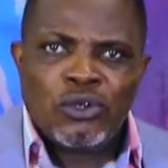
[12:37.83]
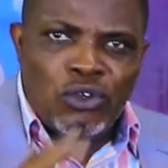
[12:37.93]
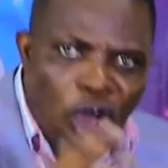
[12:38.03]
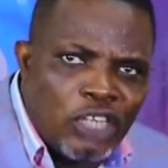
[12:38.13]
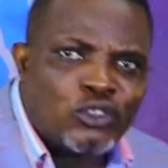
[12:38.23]

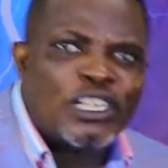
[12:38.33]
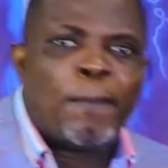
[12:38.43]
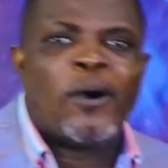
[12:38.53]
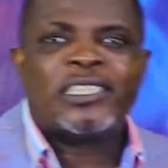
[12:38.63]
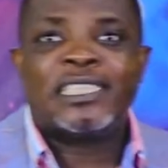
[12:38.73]
Go to the
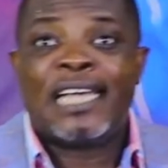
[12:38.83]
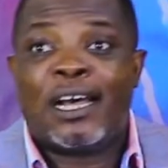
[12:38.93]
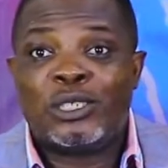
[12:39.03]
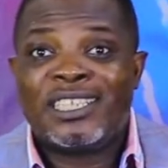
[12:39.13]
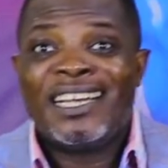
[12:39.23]
potter's
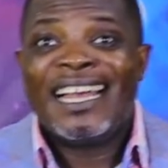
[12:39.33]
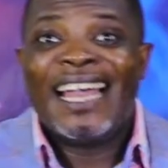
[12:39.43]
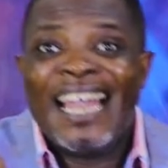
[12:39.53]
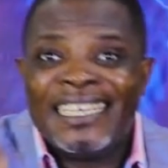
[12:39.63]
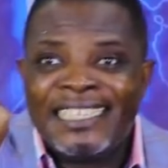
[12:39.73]
house,
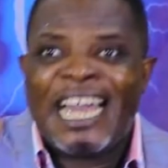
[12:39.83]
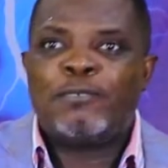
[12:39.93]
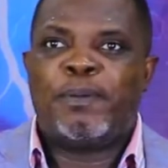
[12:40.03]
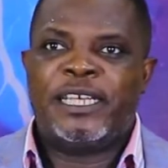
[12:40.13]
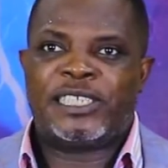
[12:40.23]
and in
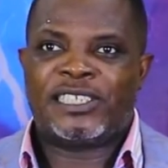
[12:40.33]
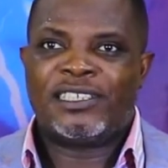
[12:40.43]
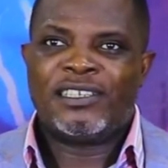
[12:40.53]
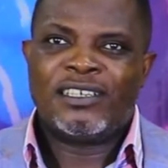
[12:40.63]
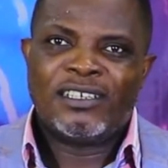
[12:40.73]
that
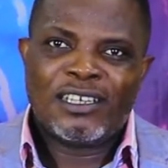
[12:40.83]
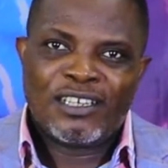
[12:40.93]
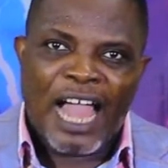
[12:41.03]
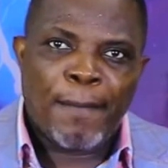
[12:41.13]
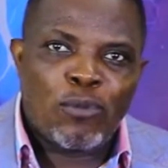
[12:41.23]
place,
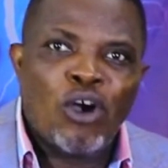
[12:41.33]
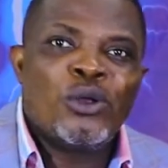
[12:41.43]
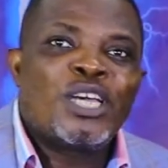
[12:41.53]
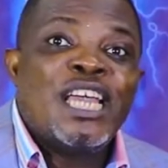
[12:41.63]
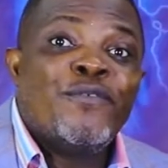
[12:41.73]
I'm
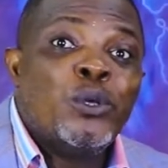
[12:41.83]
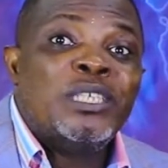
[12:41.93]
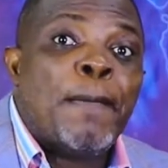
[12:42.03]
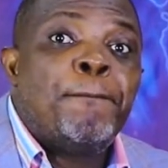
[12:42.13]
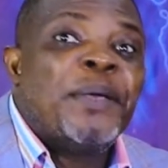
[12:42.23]
going to give you
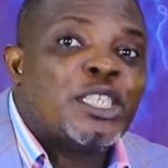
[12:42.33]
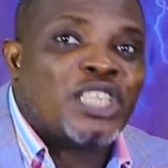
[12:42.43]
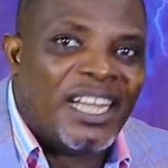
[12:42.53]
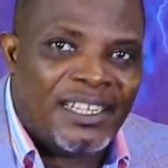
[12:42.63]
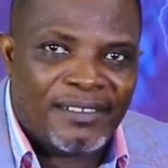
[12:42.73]
the picture.